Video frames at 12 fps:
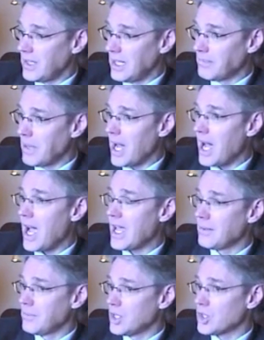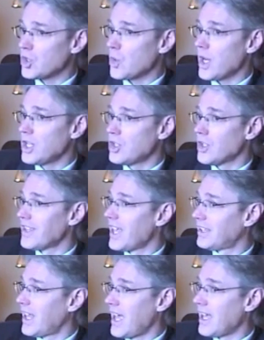of the Baha'i administration
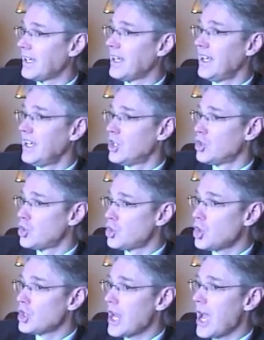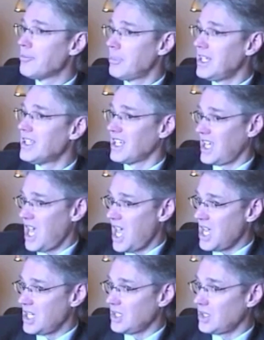that that should not be the
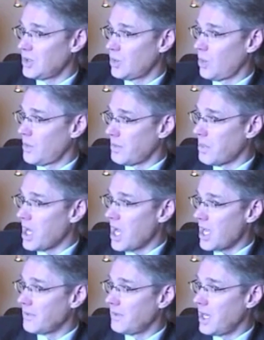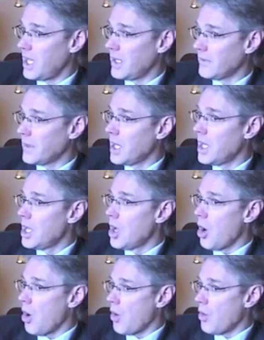case with Baha'i faith.
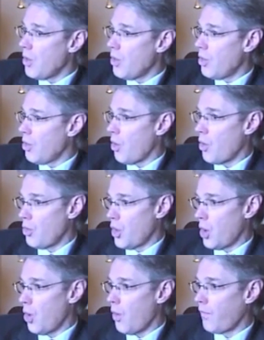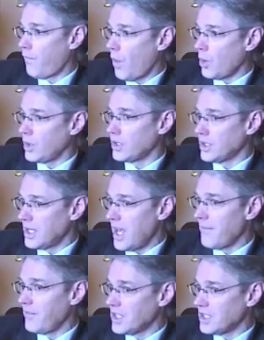Their whole focus and
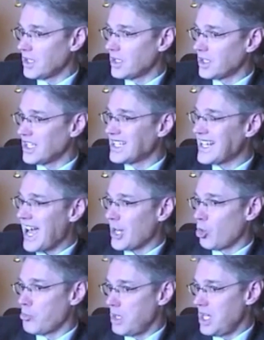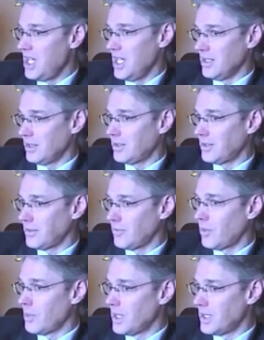emphasis is on obedience
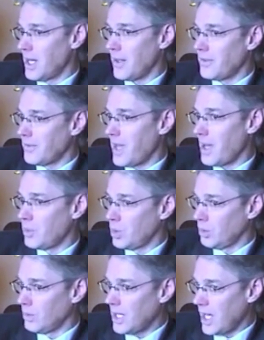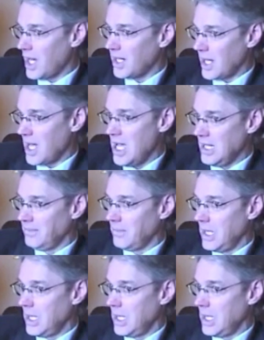from the death of Abdul Baha on,